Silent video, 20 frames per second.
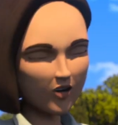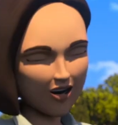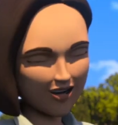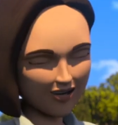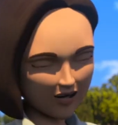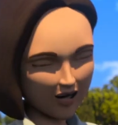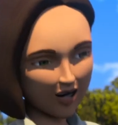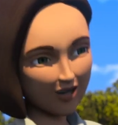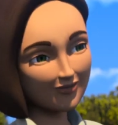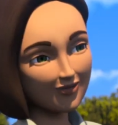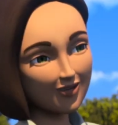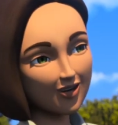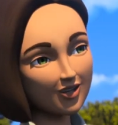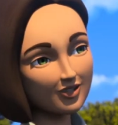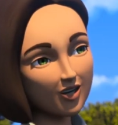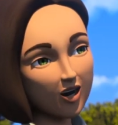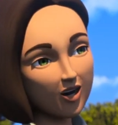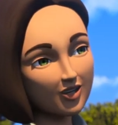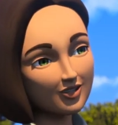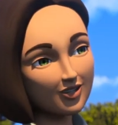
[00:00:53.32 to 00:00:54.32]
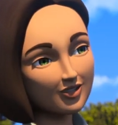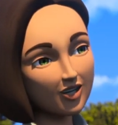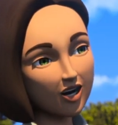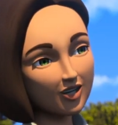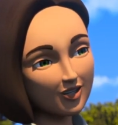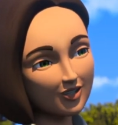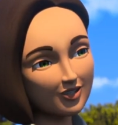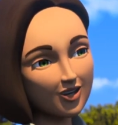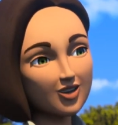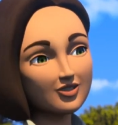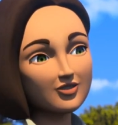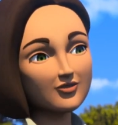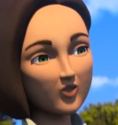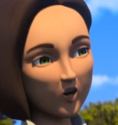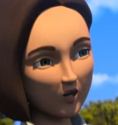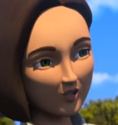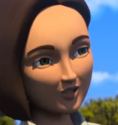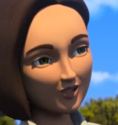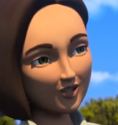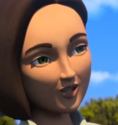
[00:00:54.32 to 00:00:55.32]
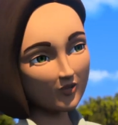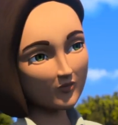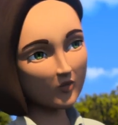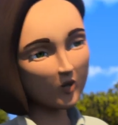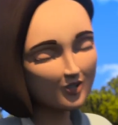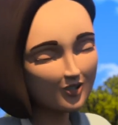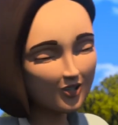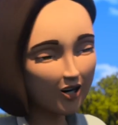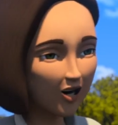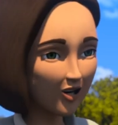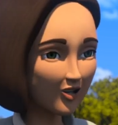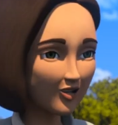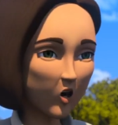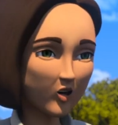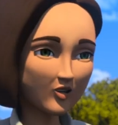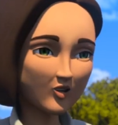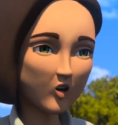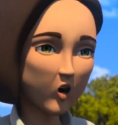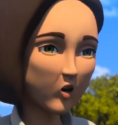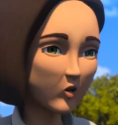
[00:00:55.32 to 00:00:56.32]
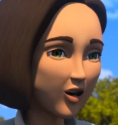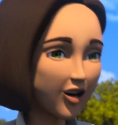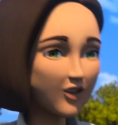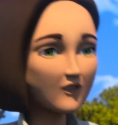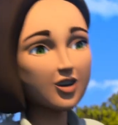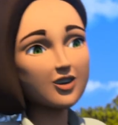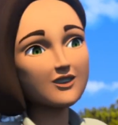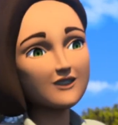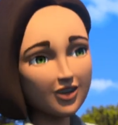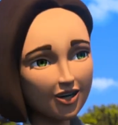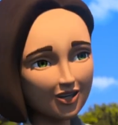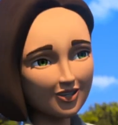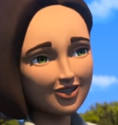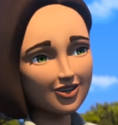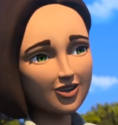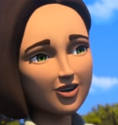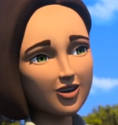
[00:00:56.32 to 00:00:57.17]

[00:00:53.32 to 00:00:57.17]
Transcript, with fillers: Well, I'm regarded as an expert, but I don't know everything.